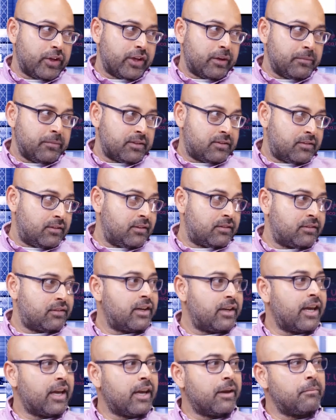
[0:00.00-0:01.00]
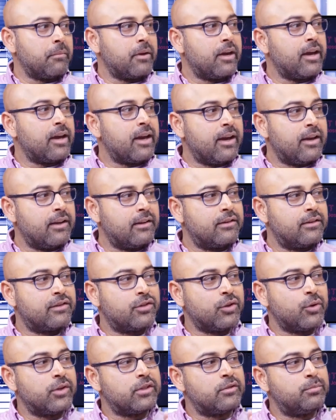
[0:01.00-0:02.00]
very much the same. And
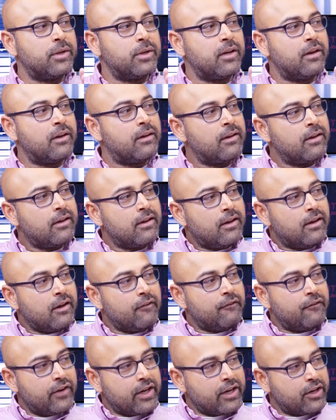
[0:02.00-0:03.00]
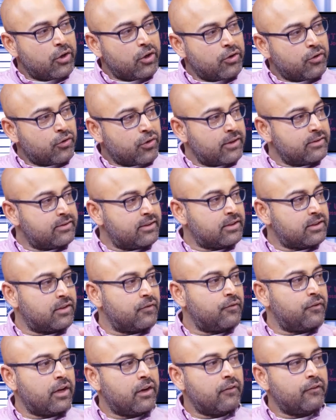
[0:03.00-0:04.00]
so it's been a, a very good
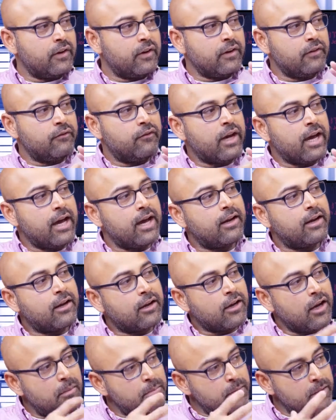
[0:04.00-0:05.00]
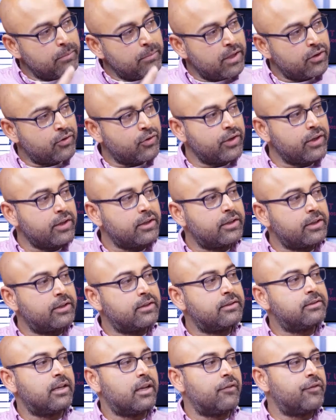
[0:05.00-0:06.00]
transition where we've had a complementary
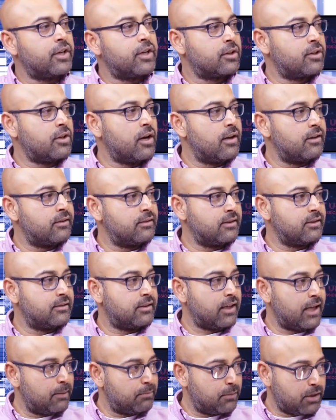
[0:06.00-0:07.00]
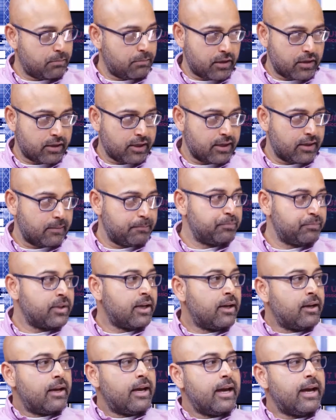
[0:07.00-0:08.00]
set of technologies help the market.
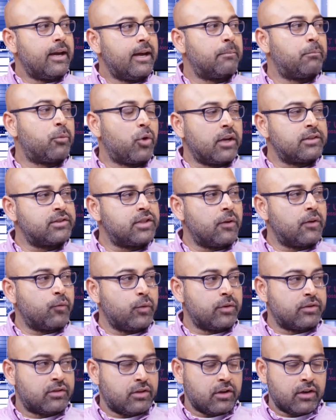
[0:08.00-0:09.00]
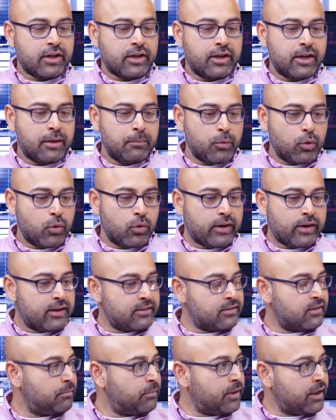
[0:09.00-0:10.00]
And BroadSoft was targeting more
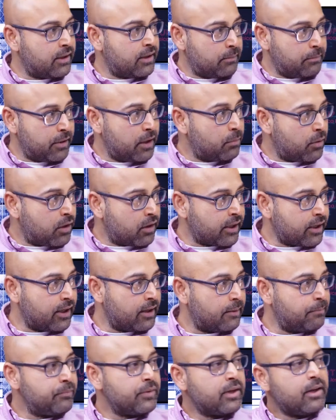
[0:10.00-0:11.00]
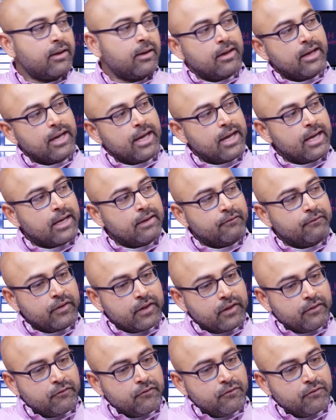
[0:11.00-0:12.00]
S M B in the mid-market, and
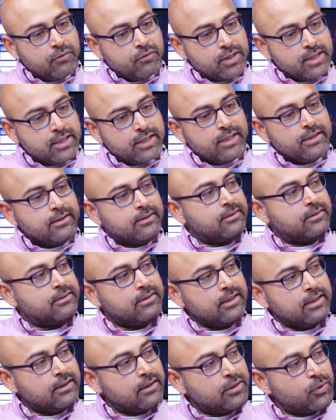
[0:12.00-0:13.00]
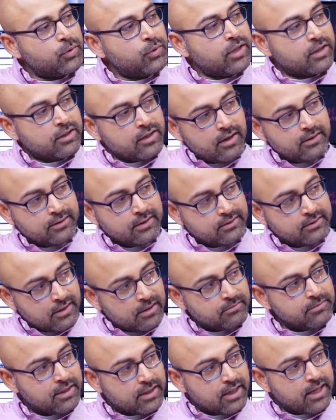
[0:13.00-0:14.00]
we've really seen the two technologies
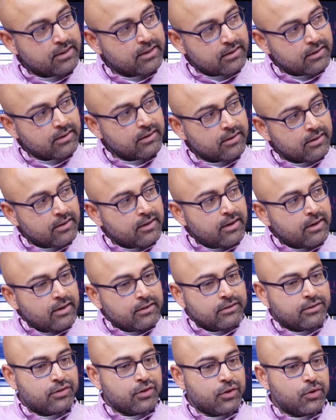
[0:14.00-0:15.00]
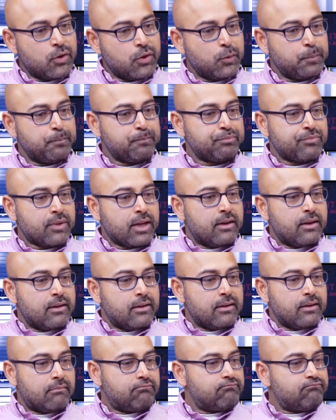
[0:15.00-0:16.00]
come together. So
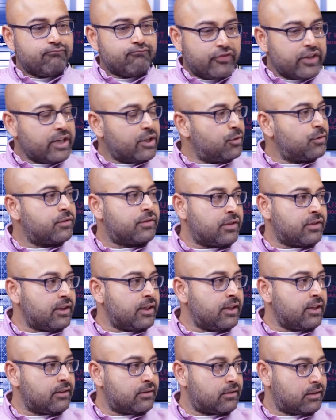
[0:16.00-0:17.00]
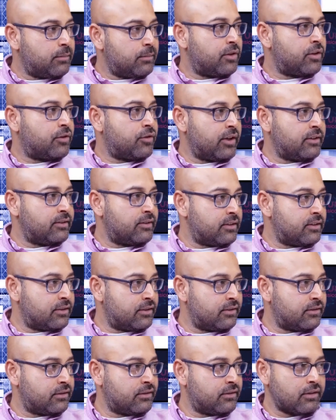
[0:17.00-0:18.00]
uh, we do see some of the
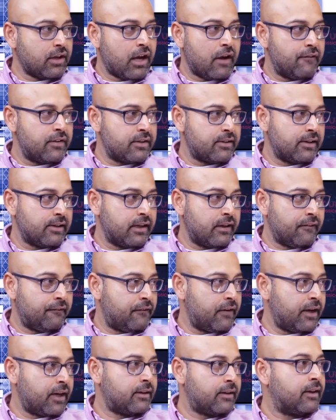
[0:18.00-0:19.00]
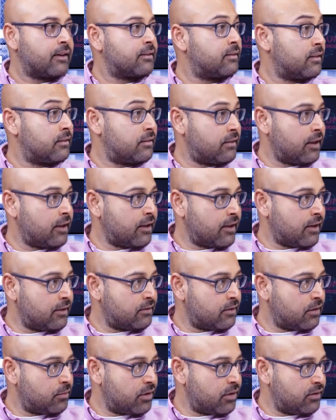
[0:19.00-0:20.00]
transitions obviously affect existing
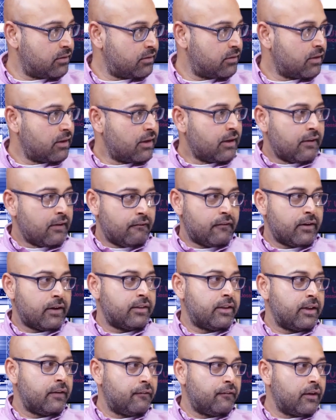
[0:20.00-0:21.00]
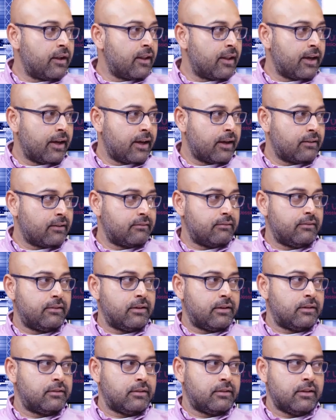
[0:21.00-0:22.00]
customers, mm-hmm. where they feel like
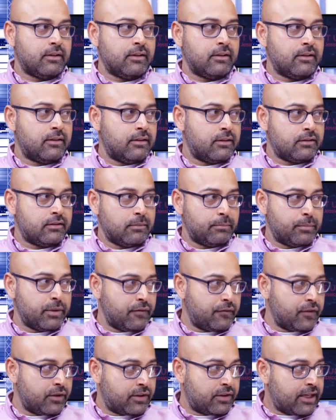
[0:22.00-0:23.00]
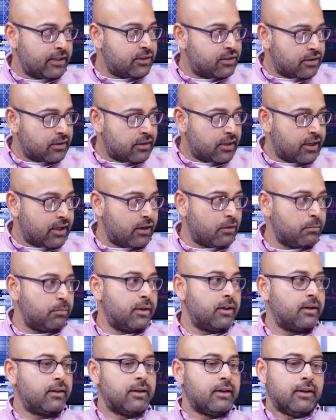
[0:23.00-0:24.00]
there's a, there's a bit of a tension there,
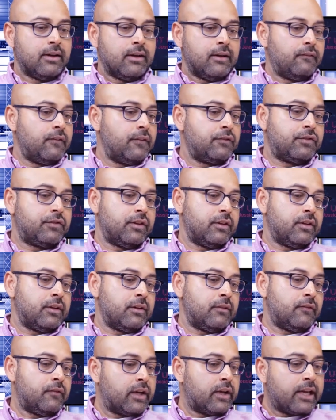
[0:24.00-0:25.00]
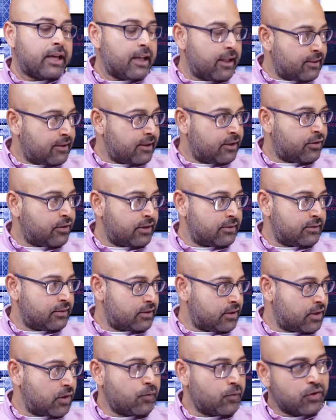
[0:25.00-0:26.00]
but we've seen a very healthy
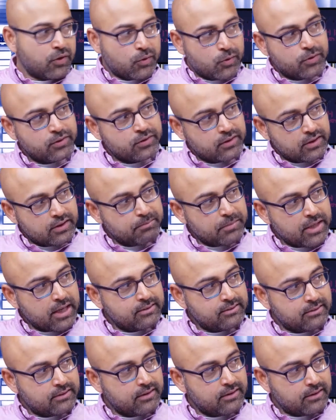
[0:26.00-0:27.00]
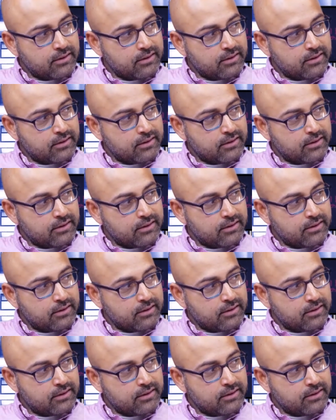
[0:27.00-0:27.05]
transition over the course of the past